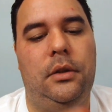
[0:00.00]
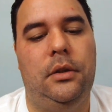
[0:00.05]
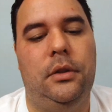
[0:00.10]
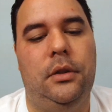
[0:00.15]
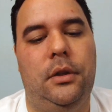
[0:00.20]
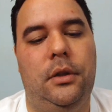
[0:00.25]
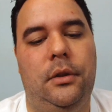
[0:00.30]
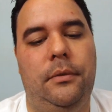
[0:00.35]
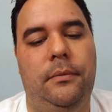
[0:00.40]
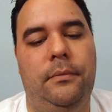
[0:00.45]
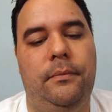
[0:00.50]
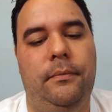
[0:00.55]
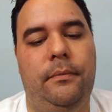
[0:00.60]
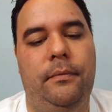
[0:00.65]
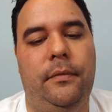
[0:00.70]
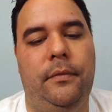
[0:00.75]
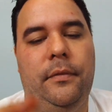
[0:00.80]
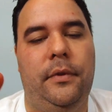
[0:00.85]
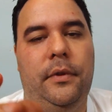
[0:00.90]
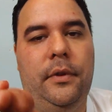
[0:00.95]
So
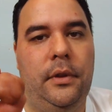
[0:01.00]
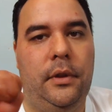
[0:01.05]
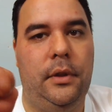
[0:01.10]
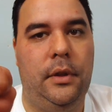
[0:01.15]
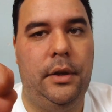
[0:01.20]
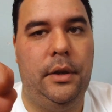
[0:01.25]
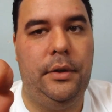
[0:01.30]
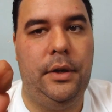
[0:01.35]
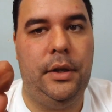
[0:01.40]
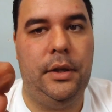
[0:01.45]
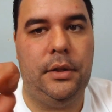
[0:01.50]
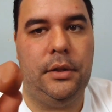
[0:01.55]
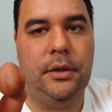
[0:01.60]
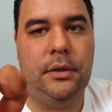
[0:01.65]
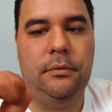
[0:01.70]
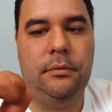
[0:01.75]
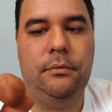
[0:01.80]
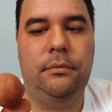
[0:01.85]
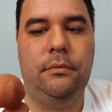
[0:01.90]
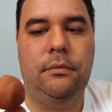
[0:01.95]
there it is.
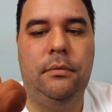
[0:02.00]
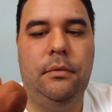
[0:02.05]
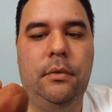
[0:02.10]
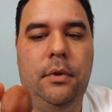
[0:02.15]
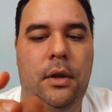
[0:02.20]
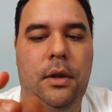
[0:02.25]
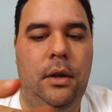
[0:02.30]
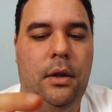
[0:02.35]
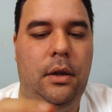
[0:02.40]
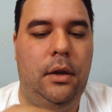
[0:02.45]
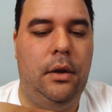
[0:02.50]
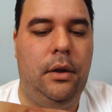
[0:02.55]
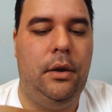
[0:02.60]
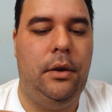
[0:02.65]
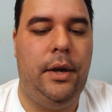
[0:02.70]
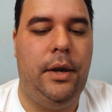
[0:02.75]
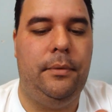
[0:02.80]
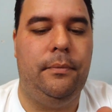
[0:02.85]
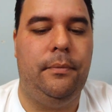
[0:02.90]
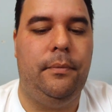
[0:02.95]
All
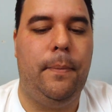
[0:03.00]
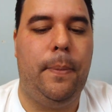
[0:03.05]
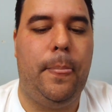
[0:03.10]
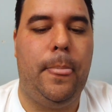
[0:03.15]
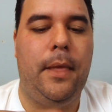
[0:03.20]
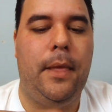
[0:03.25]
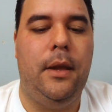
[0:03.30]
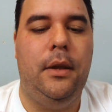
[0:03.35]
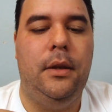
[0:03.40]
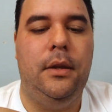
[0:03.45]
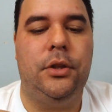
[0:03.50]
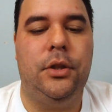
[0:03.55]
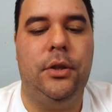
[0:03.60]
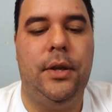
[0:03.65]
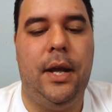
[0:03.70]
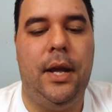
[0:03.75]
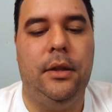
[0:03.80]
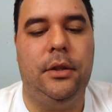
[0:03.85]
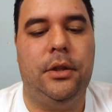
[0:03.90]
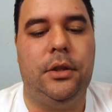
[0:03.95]
right, so
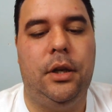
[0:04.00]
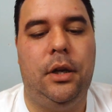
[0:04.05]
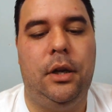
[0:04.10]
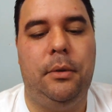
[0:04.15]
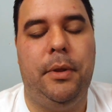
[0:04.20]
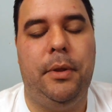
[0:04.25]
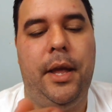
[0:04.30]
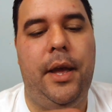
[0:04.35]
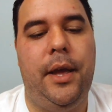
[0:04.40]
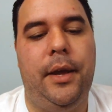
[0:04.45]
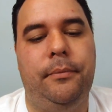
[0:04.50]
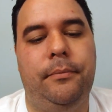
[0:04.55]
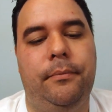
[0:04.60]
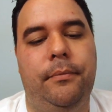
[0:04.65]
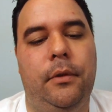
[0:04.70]
now let's start applying.